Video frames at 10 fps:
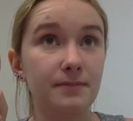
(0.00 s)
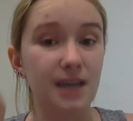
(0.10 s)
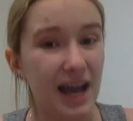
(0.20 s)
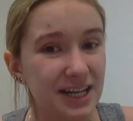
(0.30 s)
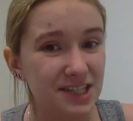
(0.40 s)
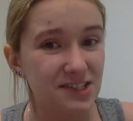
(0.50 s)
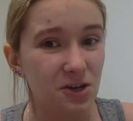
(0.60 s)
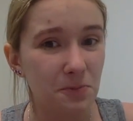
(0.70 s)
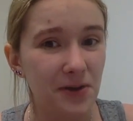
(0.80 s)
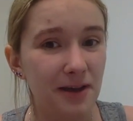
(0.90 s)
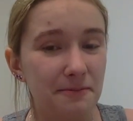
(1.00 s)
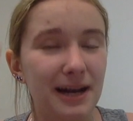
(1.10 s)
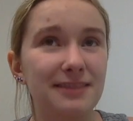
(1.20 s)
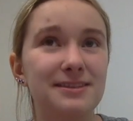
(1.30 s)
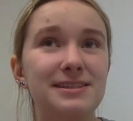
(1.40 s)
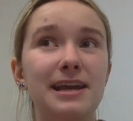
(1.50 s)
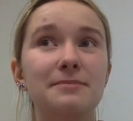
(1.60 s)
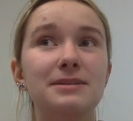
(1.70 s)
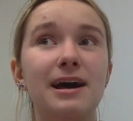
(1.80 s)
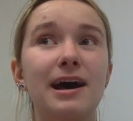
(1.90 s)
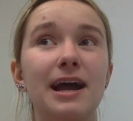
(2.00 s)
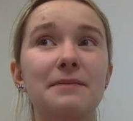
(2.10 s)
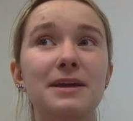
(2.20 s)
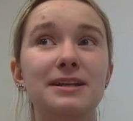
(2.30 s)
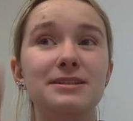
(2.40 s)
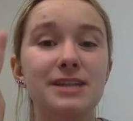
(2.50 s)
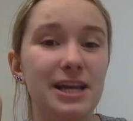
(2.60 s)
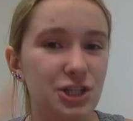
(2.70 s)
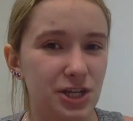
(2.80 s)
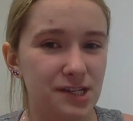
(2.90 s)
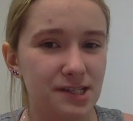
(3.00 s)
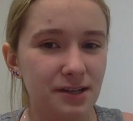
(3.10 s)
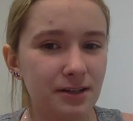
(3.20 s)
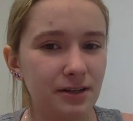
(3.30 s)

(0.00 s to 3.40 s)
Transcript: kind of stupid, but at the same time, it teaches